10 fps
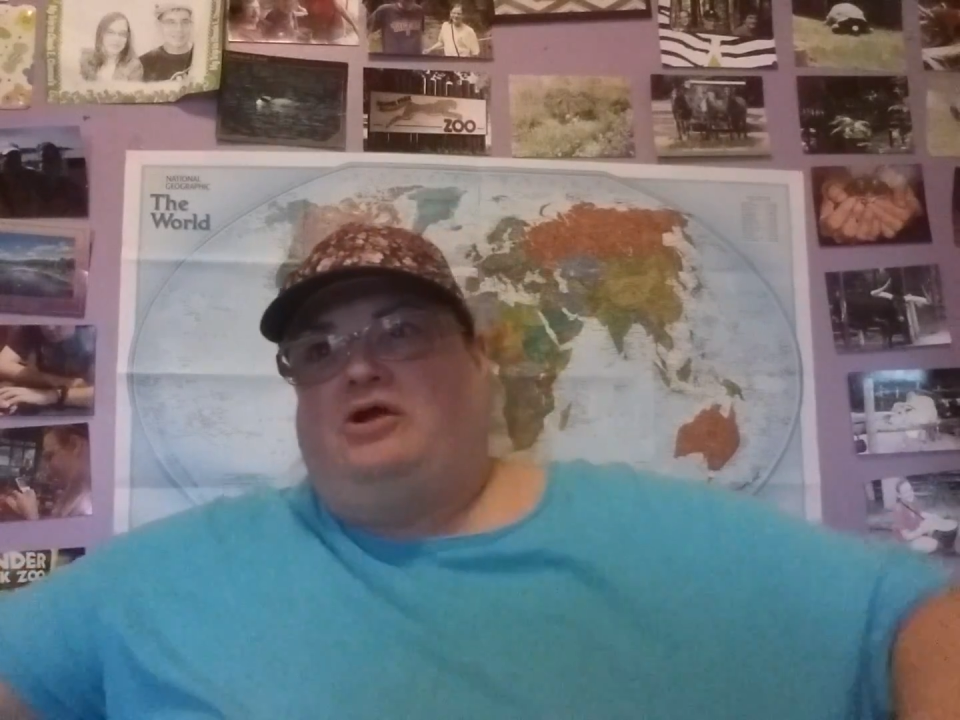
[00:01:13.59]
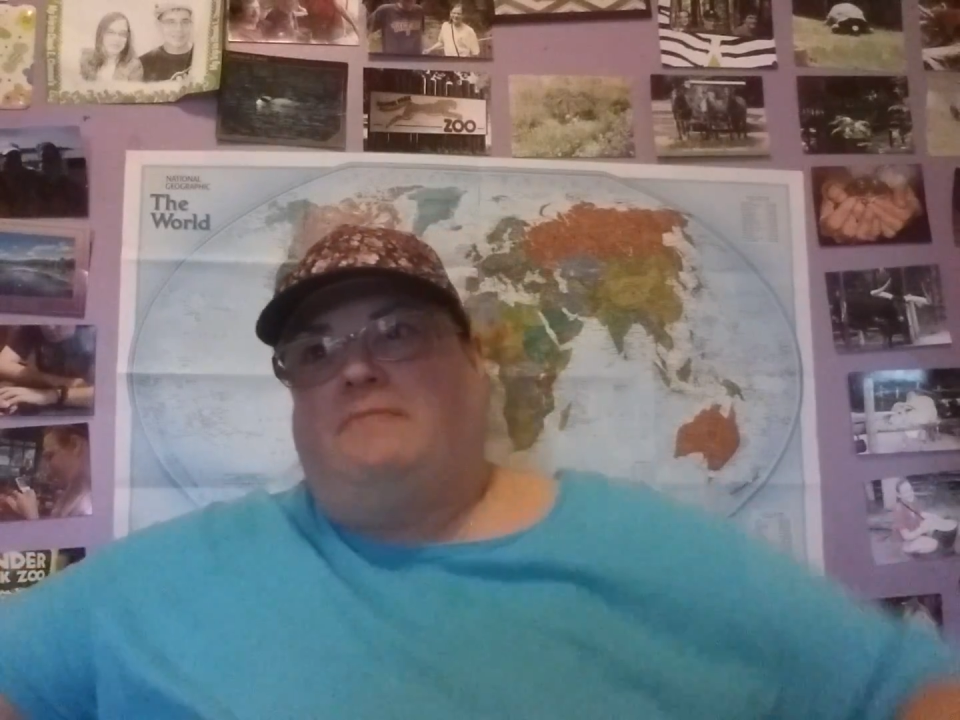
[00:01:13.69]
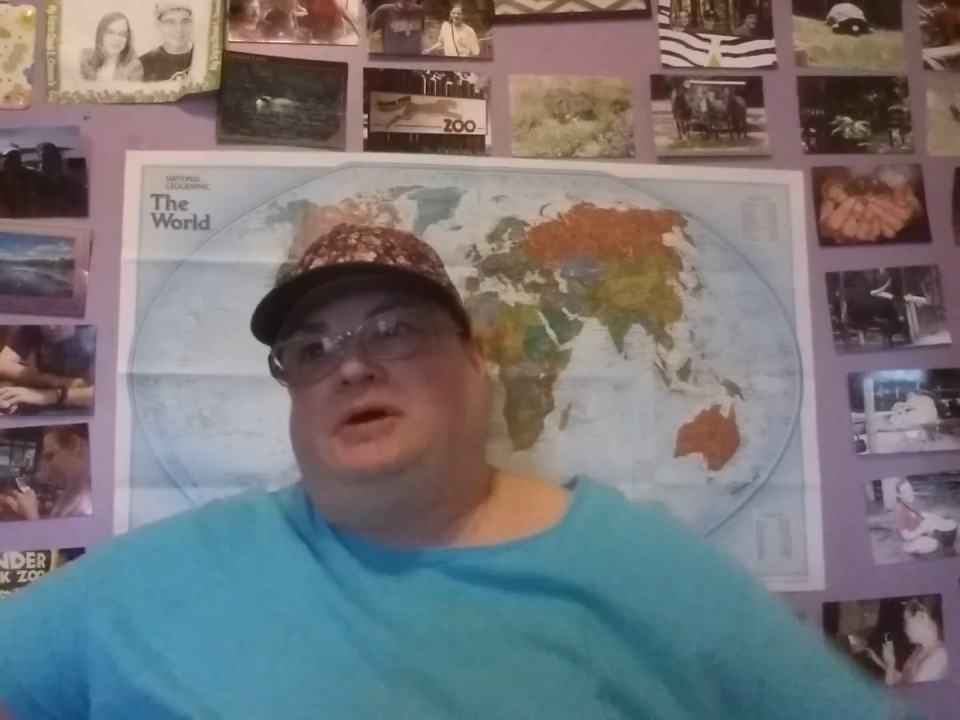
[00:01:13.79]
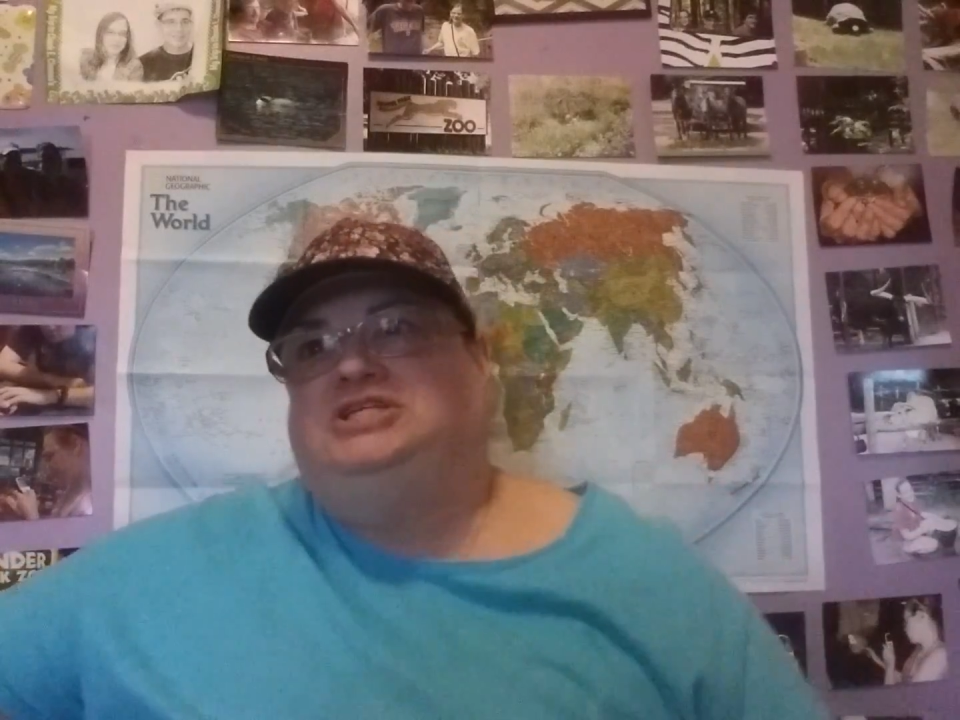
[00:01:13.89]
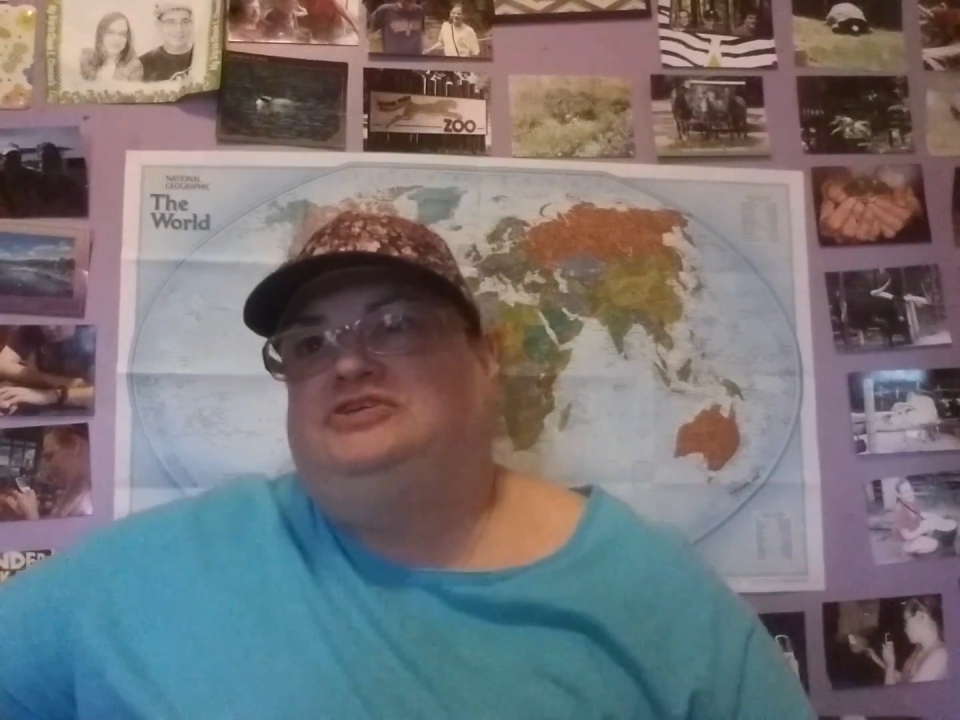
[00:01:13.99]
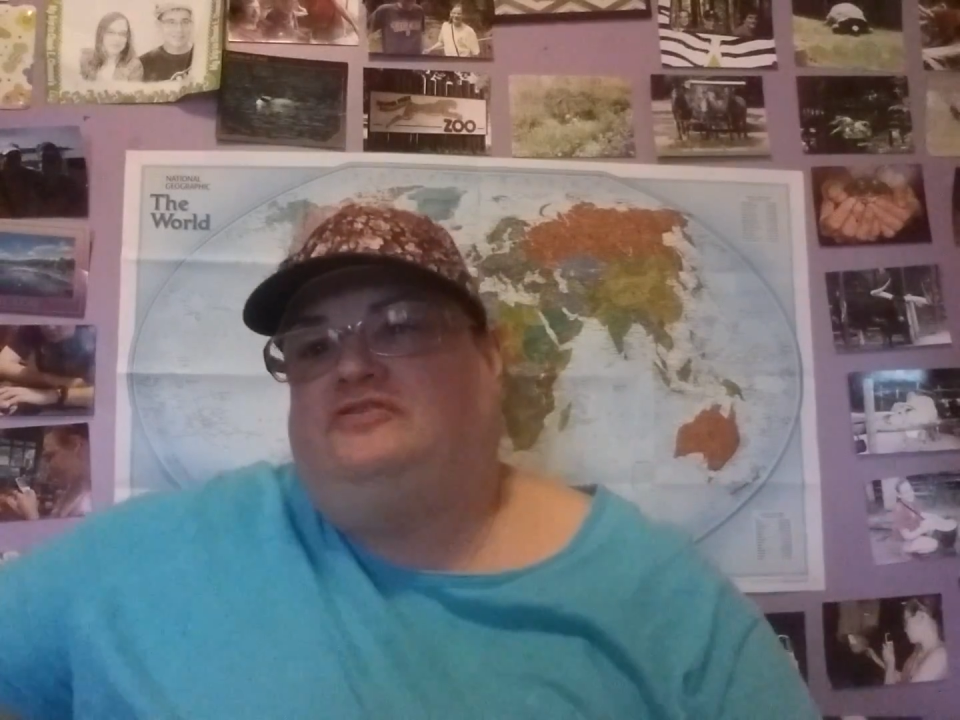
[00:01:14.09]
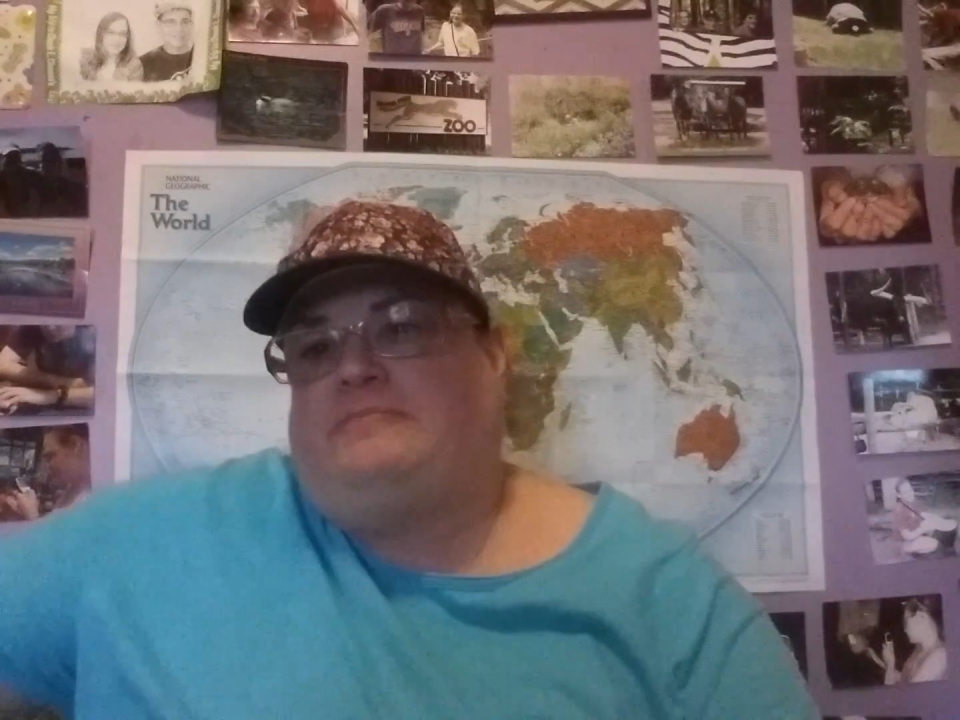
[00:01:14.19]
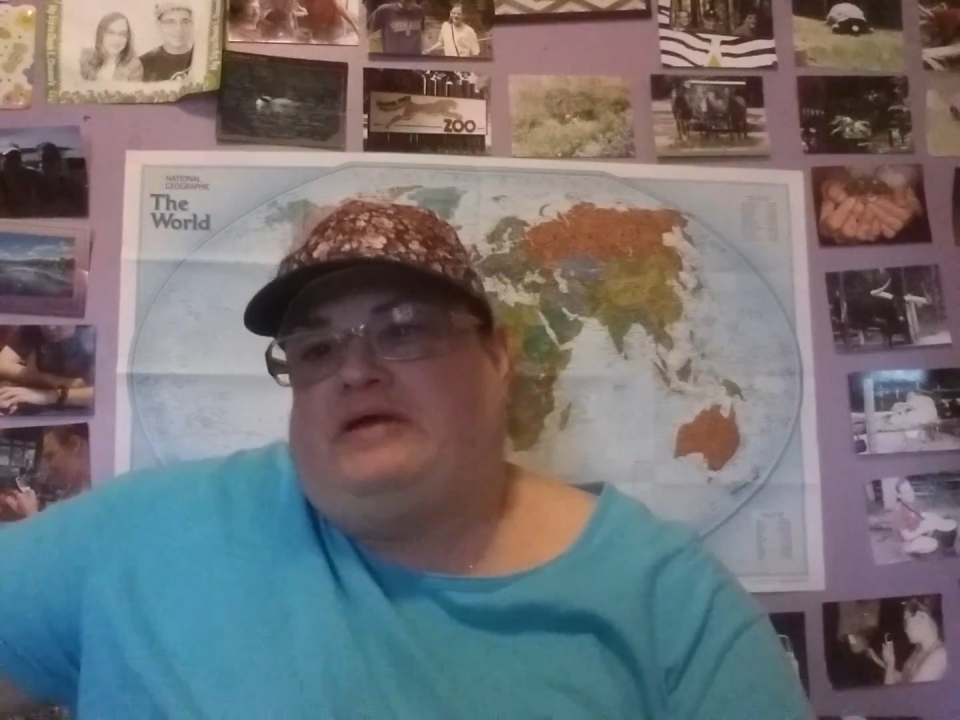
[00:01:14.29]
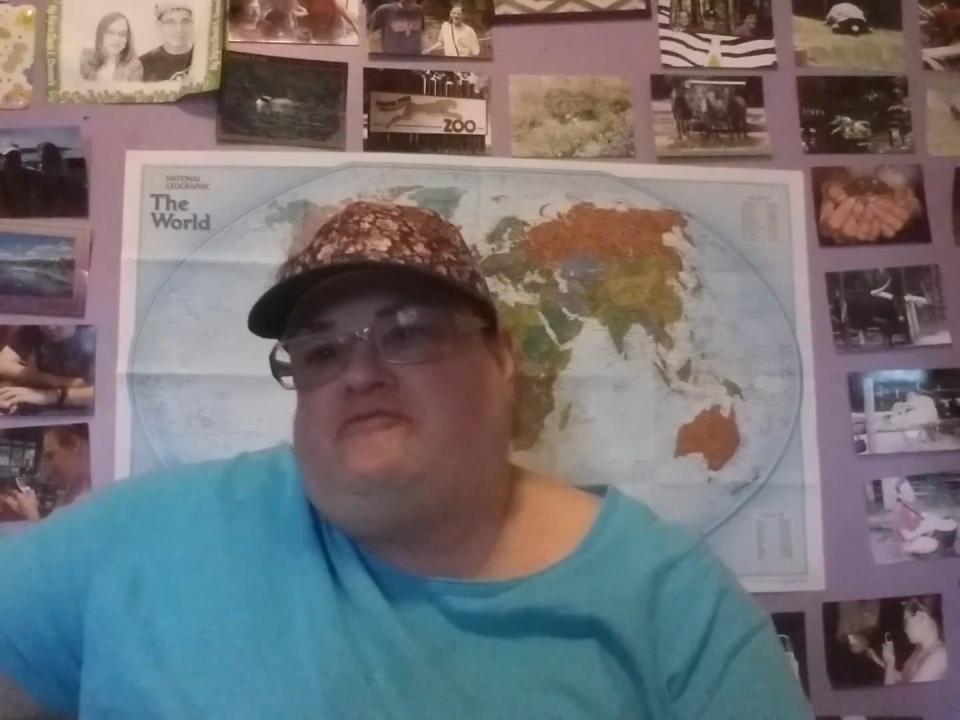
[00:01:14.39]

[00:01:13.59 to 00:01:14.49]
a bunch from my